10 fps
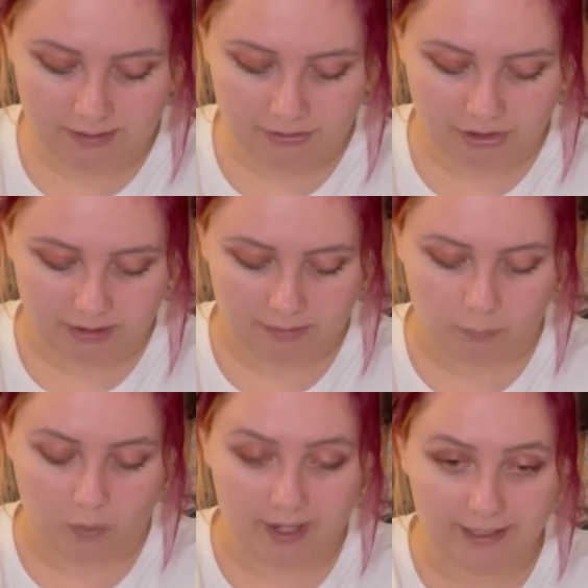She did
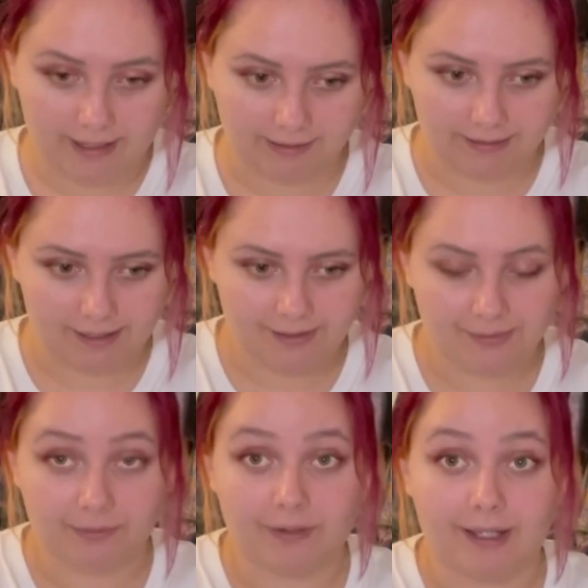white highlights
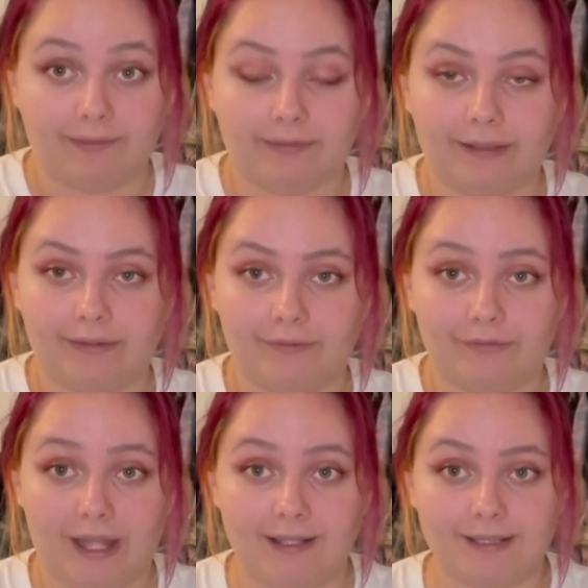within the
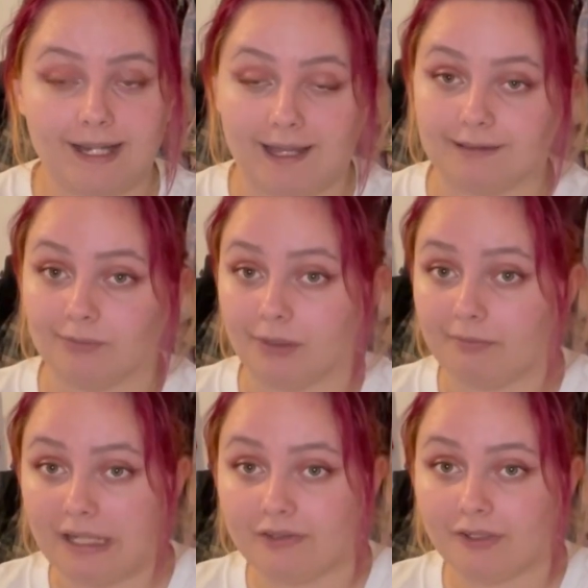face to add some
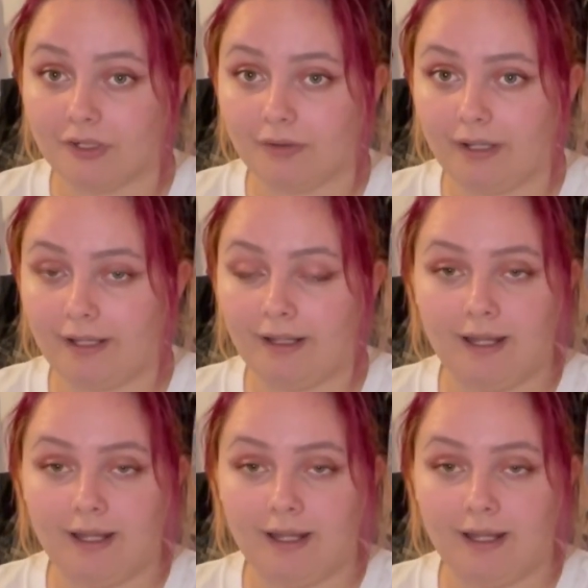dimension to it.